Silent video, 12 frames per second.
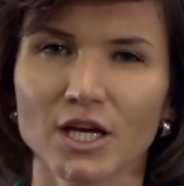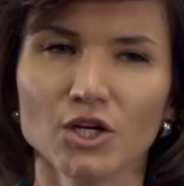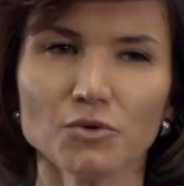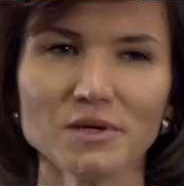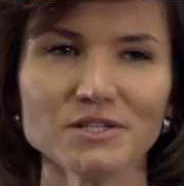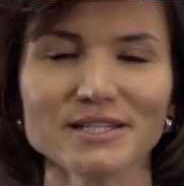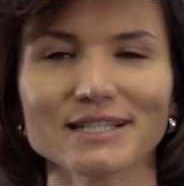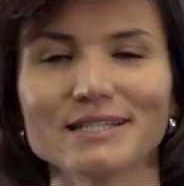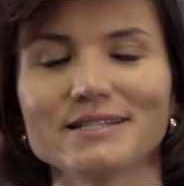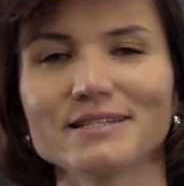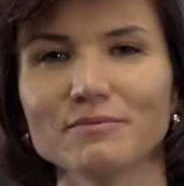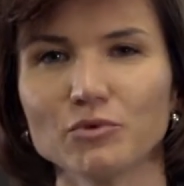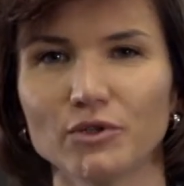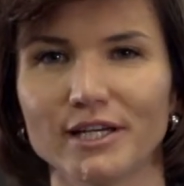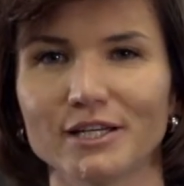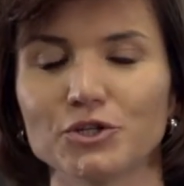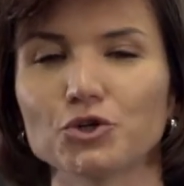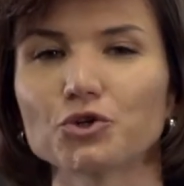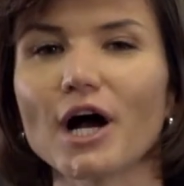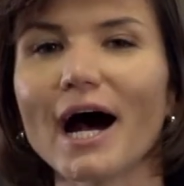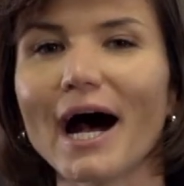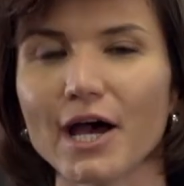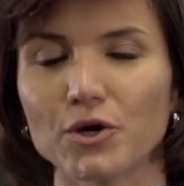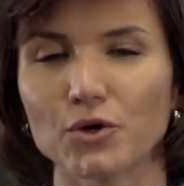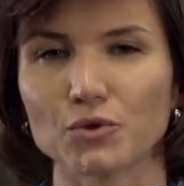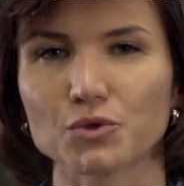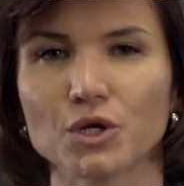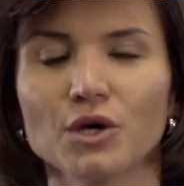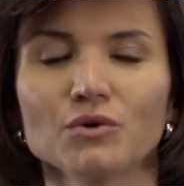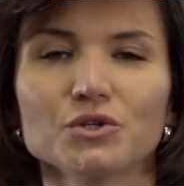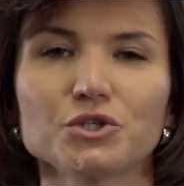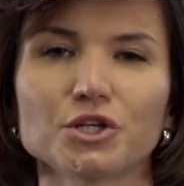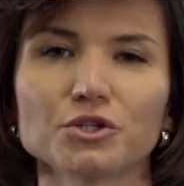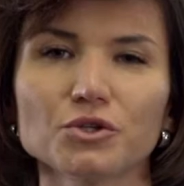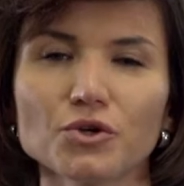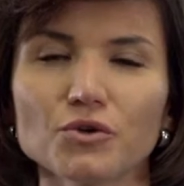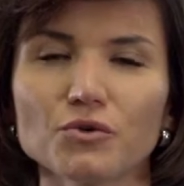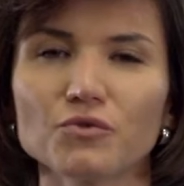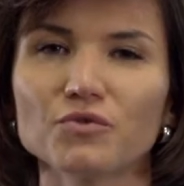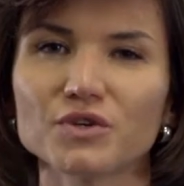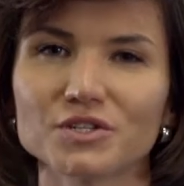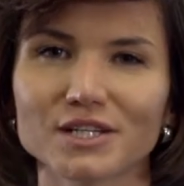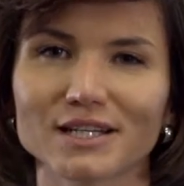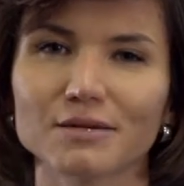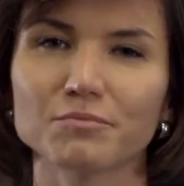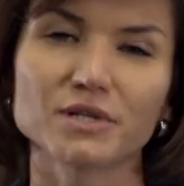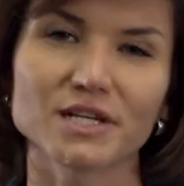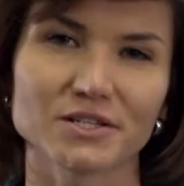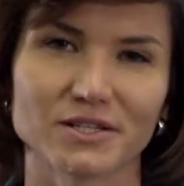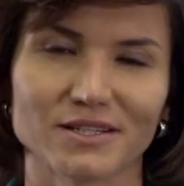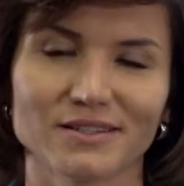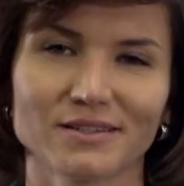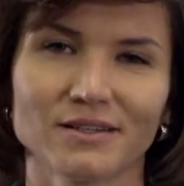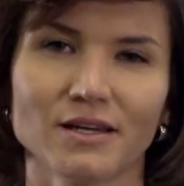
You basically simulate your IOs which are not physically present,